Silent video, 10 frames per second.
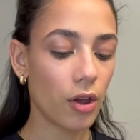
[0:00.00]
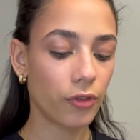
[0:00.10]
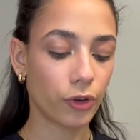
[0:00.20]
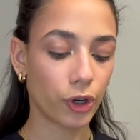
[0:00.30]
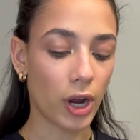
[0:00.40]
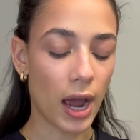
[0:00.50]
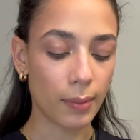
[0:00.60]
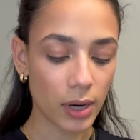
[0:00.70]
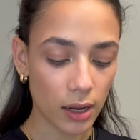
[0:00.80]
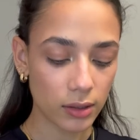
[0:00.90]
For
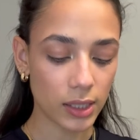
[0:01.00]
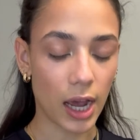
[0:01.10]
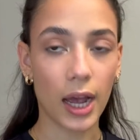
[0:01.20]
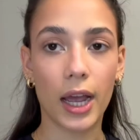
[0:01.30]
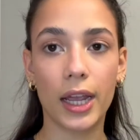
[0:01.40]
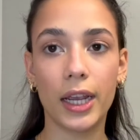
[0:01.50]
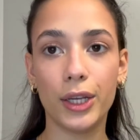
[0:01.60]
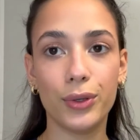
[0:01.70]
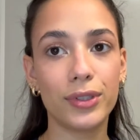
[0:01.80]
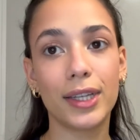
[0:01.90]
eyebrows, I
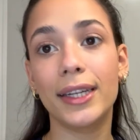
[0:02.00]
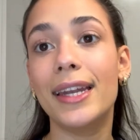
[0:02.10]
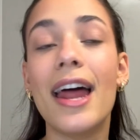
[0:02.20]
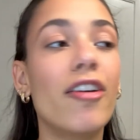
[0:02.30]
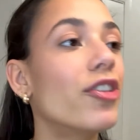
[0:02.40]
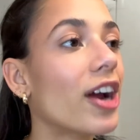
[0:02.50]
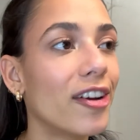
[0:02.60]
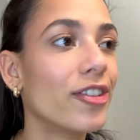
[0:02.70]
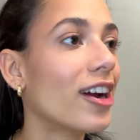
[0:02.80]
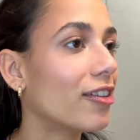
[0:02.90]
used to never
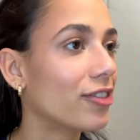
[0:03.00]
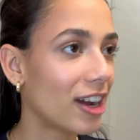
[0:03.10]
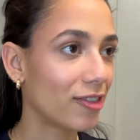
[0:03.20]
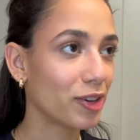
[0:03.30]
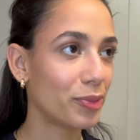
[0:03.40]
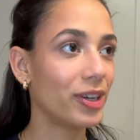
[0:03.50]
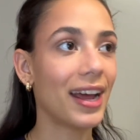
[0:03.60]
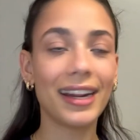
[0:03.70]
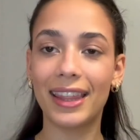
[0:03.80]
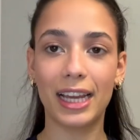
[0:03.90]
ever put
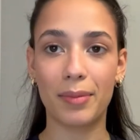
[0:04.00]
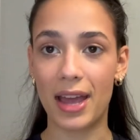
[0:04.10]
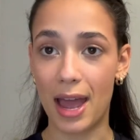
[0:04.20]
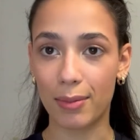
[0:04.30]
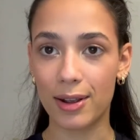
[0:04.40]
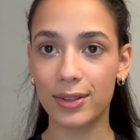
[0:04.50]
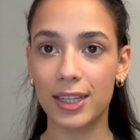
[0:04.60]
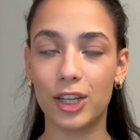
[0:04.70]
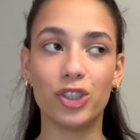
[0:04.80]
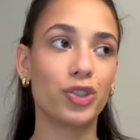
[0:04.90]
anything in my eyebrows,
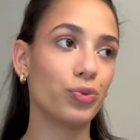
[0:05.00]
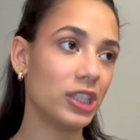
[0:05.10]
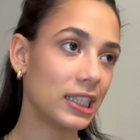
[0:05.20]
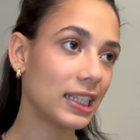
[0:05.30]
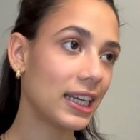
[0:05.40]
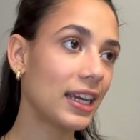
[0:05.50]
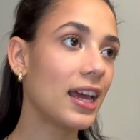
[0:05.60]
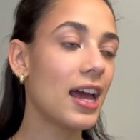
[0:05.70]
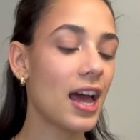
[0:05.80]
and just recently